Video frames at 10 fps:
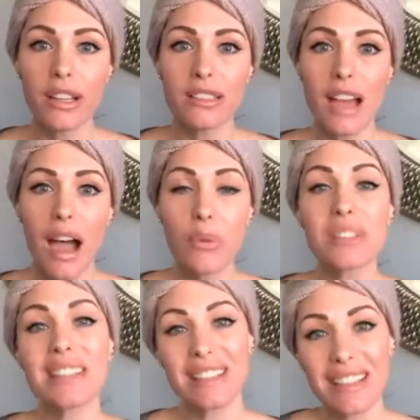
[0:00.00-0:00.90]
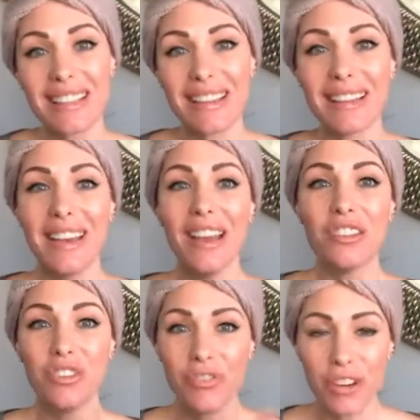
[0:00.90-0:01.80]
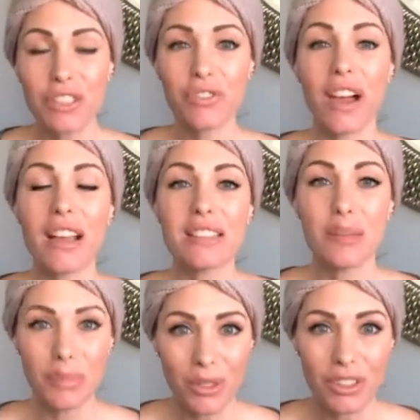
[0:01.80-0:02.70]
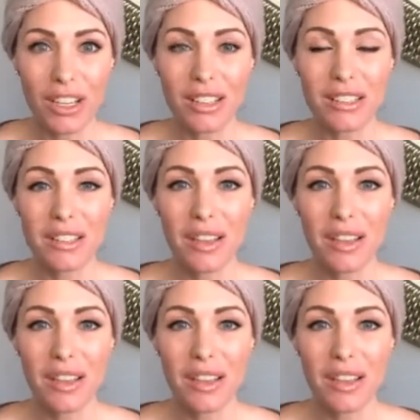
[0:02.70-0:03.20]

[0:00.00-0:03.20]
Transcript: is I was addicted to French fries and milkshakes.